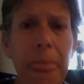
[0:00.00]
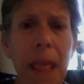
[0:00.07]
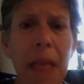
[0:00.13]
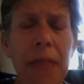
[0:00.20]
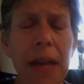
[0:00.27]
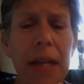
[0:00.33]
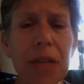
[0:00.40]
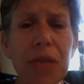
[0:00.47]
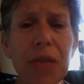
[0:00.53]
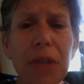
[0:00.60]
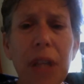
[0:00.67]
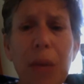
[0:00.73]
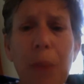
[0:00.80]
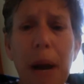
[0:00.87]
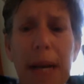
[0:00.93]
that's
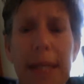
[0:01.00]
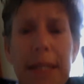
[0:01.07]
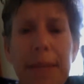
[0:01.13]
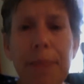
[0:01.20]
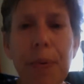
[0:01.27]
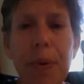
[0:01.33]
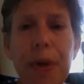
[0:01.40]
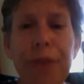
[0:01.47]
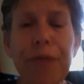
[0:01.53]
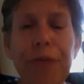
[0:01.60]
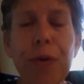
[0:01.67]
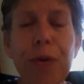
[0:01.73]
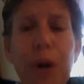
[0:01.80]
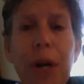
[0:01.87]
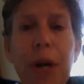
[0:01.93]
really why it's important
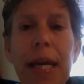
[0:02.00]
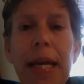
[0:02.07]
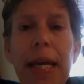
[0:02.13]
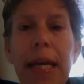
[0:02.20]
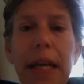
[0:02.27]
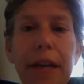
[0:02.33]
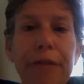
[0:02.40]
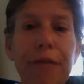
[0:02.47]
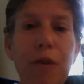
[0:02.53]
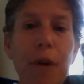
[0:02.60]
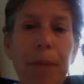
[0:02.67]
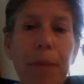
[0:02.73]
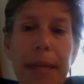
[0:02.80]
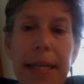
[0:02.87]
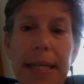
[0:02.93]
for
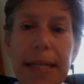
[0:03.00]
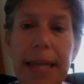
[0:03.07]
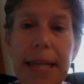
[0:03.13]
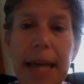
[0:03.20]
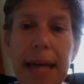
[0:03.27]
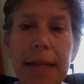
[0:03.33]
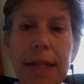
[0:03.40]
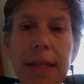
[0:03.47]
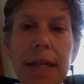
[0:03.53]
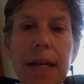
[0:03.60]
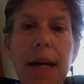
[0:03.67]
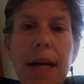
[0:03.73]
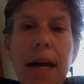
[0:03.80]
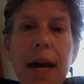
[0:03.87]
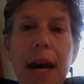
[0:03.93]
informed consent,
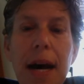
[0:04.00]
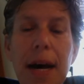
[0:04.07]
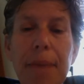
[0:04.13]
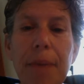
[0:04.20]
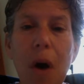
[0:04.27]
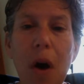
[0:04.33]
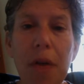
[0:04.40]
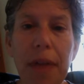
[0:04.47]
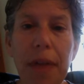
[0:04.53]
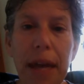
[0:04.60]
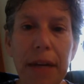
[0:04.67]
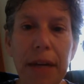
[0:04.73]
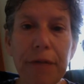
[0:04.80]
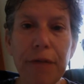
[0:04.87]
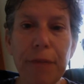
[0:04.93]
all that
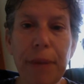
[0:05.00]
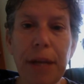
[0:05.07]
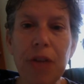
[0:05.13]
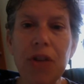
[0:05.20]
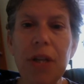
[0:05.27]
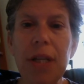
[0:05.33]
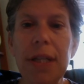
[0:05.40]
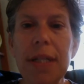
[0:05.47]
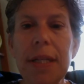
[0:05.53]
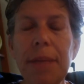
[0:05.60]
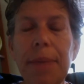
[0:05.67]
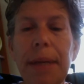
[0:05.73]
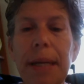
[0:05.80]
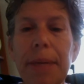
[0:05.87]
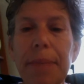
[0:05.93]
information to
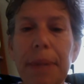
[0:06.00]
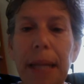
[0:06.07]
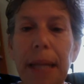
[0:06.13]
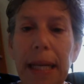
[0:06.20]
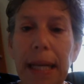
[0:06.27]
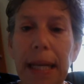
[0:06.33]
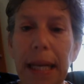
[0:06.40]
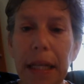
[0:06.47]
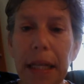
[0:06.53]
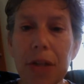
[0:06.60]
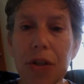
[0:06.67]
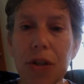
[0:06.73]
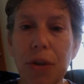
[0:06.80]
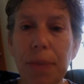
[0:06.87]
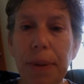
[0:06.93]
be in plain
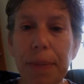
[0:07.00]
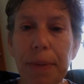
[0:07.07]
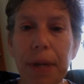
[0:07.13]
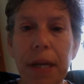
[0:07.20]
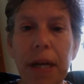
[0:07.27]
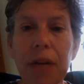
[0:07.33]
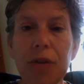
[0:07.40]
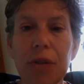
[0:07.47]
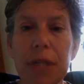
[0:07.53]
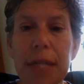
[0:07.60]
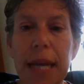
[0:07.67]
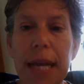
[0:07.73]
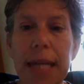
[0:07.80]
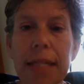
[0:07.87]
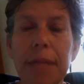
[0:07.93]
English so people can
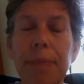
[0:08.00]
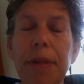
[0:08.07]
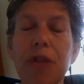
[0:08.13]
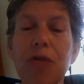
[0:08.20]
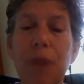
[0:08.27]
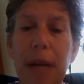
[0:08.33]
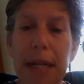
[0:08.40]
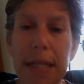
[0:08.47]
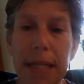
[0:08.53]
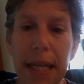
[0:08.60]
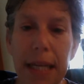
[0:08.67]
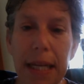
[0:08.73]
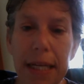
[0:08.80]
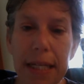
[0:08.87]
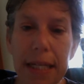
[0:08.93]
understand, to be
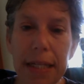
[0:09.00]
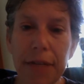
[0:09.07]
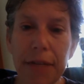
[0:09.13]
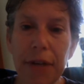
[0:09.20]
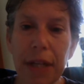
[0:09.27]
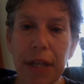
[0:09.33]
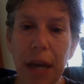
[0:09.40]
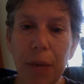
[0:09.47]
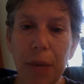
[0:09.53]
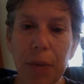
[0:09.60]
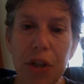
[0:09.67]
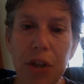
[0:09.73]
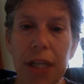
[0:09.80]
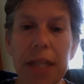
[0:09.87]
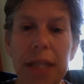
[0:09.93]
translated to different
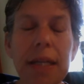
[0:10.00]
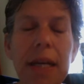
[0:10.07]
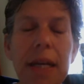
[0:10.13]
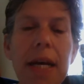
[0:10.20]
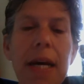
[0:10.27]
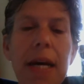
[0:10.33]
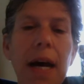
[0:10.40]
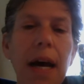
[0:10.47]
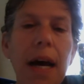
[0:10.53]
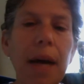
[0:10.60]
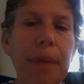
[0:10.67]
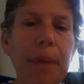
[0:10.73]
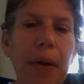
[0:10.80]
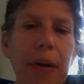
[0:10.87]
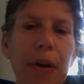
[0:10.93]
languages.
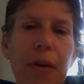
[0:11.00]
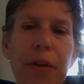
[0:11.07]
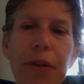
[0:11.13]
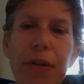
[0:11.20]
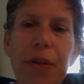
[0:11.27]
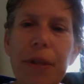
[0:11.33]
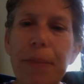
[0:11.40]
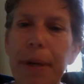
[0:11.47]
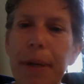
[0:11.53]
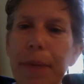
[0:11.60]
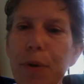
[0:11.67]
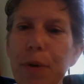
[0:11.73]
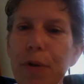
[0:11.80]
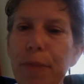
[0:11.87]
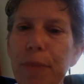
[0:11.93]
Now I know there's a big
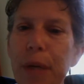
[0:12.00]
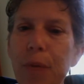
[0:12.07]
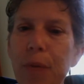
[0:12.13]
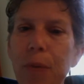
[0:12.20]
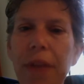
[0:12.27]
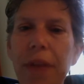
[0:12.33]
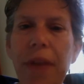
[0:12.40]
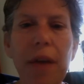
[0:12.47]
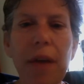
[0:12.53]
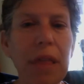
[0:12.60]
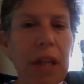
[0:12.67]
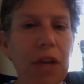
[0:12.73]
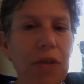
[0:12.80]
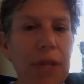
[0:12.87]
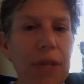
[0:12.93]
movement with health
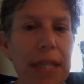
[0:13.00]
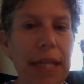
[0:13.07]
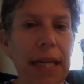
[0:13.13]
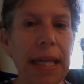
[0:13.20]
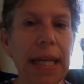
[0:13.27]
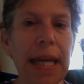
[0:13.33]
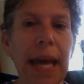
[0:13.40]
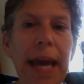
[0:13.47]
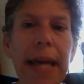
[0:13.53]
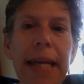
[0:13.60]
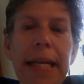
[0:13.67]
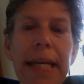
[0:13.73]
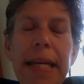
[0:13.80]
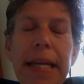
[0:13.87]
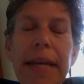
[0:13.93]
literacy
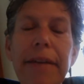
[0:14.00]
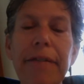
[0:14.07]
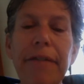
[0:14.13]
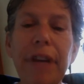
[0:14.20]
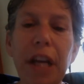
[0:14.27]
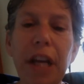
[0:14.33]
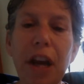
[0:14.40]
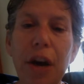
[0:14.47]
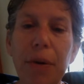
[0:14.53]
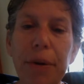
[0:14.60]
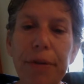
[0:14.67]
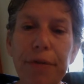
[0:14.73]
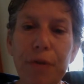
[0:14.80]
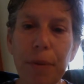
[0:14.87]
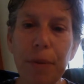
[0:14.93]
and video
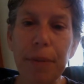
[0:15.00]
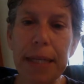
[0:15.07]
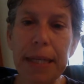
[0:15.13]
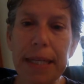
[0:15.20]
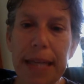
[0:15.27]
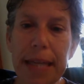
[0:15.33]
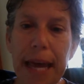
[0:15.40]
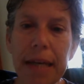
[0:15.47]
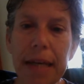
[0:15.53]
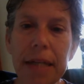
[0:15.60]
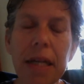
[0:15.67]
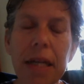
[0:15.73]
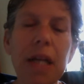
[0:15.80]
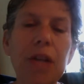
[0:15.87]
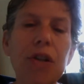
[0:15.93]
informed consent
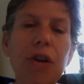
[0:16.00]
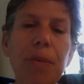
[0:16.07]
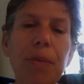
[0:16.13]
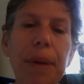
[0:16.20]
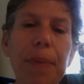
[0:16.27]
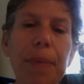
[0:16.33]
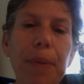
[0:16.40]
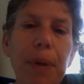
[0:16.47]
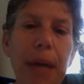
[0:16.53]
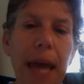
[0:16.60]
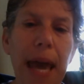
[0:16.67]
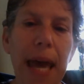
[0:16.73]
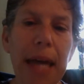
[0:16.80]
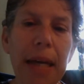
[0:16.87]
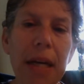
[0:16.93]
so people
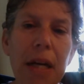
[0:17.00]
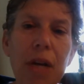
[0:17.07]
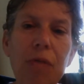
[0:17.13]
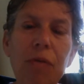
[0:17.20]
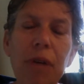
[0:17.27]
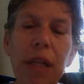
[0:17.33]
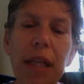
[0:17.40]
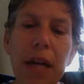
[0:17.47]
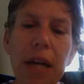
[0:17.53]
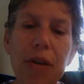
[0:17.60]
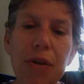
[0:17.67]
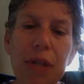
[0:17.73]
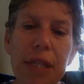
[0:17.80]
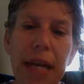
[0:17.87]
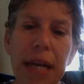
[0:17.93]
can really
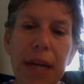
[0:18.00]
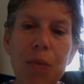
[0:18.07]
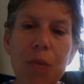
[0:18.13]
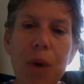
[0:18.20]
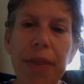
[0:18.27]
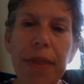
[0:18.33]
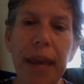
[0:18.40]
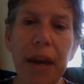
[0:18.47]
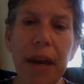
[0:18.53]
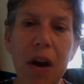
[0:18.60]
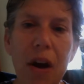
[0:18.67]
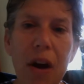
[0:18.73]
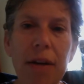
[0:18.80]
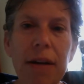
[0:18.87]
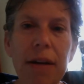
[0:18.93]
understand what they
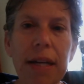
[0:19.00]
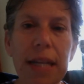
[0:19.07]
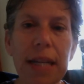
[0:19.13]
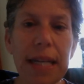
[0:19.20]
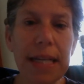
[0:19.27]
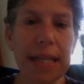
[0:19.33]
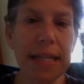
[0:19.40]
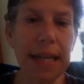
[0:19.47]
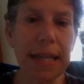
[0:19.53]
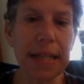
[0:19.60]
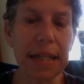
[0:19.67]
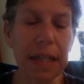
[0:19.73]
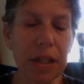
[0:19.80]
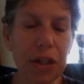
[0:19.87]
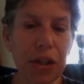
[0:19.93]
are
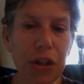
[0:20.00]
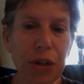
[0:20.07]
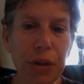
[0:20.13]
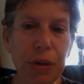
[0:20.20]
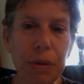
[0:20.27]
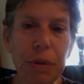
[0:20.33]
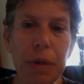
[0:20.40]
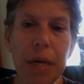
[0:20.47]
consenting to.